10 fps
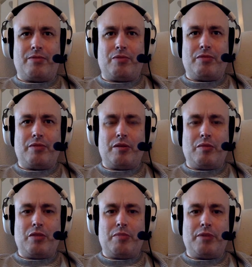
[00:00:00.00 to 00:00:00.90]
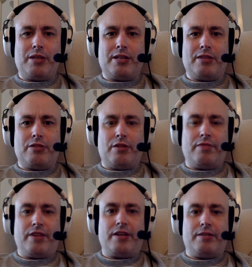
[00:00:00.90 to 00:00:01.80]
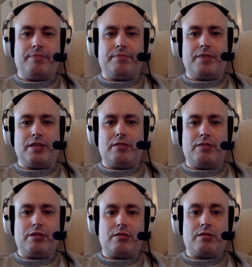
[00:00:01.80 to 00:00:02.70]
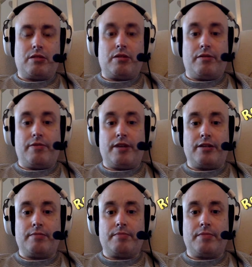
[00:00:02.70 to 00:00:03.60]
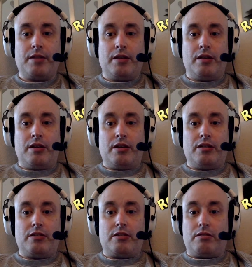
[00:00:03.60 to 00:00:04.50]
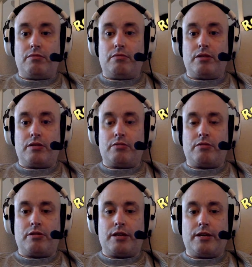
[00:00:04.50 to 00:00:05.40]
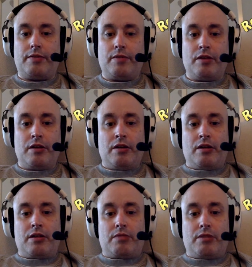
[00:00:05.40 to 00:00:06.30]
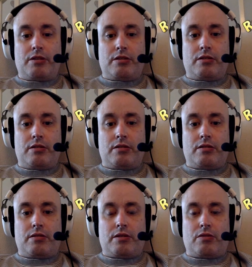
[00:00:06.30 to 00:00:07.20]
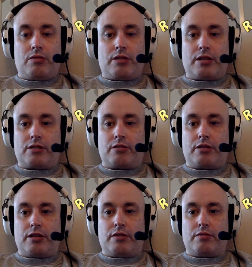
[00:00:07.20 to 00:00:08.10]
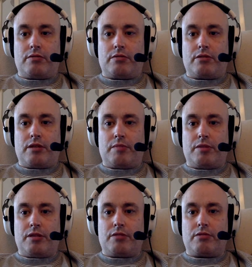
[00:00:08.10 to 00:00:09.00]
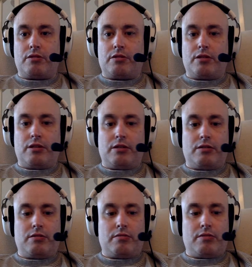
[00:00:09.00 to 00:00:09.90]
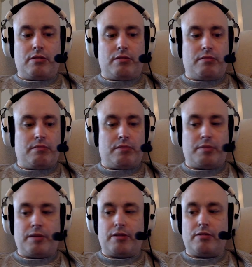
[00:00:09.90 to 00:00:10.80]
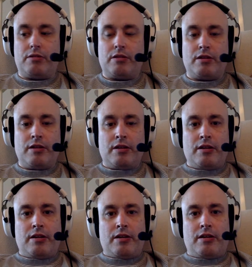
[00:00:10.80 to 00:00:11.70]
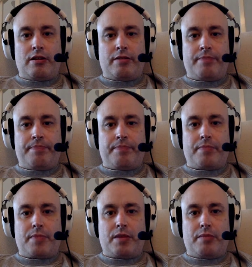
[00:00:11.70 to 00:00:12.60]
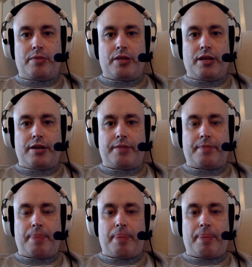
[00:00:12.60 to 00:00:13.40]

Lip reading: when you break down, they're not violent, and the reason that they're not violent is, no, there goes another cat. The reason, I think all the cats are trying to get on camera now since Tilly's appearance. But yeah,